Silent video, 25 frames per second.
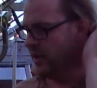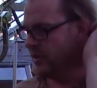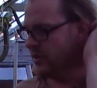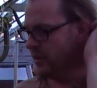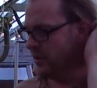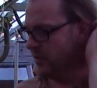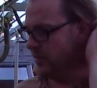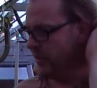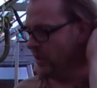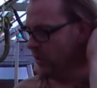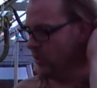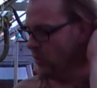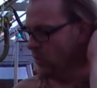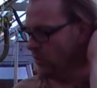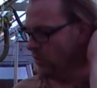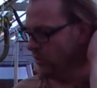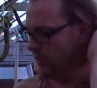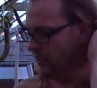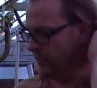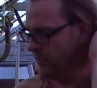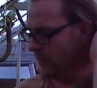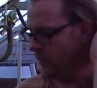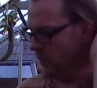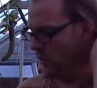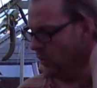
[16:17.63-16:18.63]
don't pick all
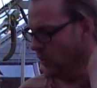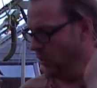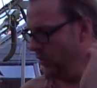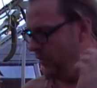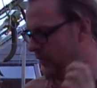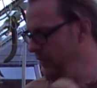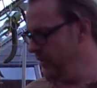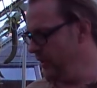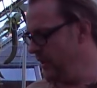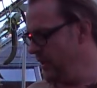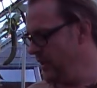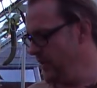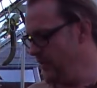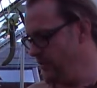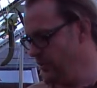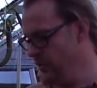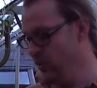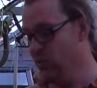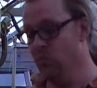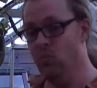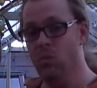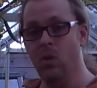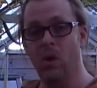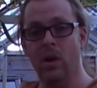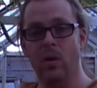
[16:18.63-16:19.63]
of, all of the
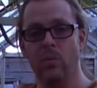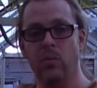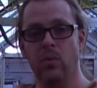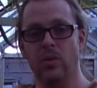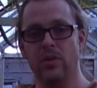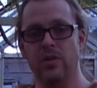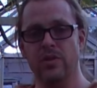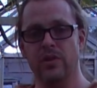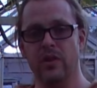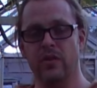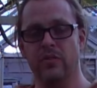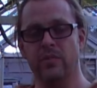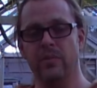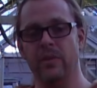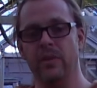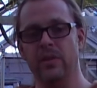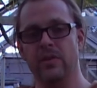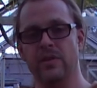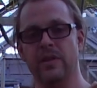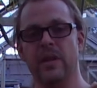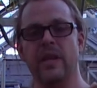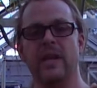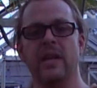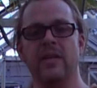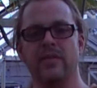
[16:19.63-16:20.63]
sort of ripe ones off
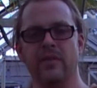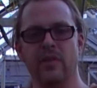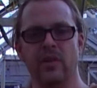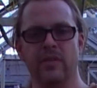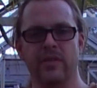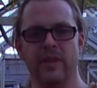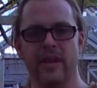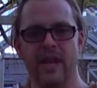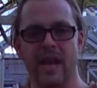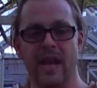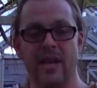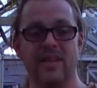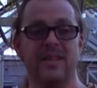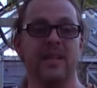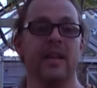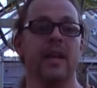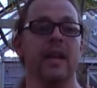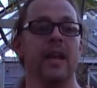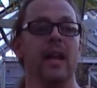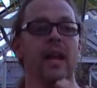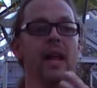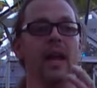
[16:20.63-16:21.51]
because they're giving off a gas